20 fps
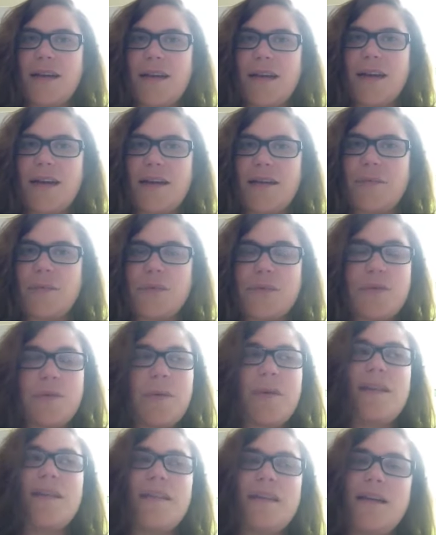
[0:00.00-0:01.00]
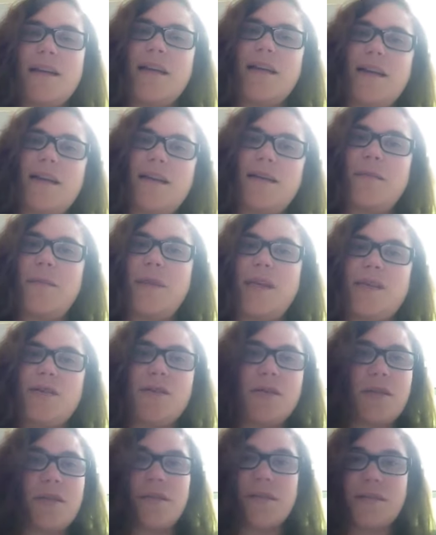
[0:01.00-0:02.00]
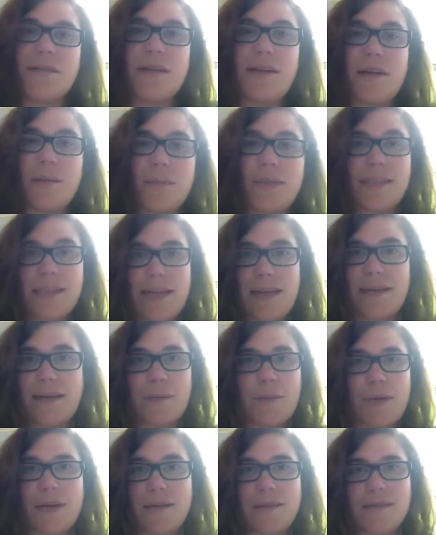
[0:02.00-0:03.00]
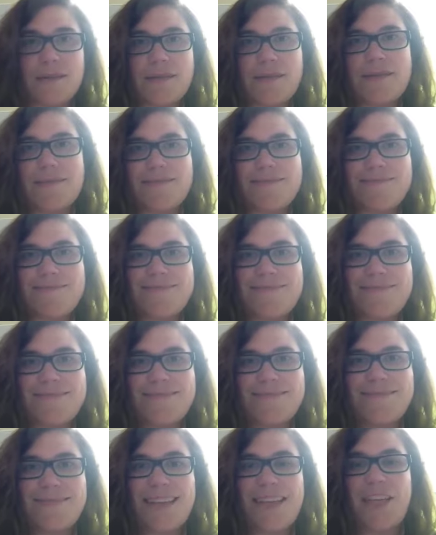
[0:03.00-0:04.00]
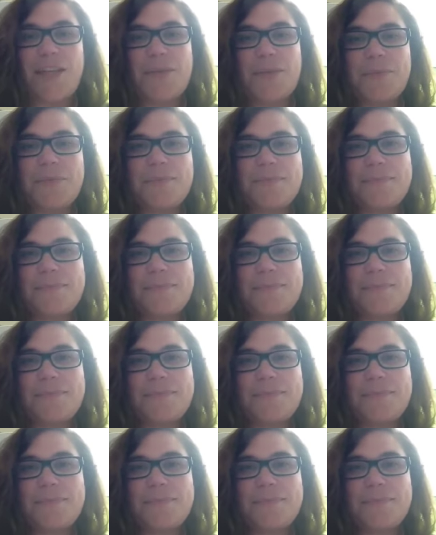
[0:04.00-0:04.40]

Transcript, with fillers: I will do anything I can to make sure it doesn't happen to anyone else. Thank you.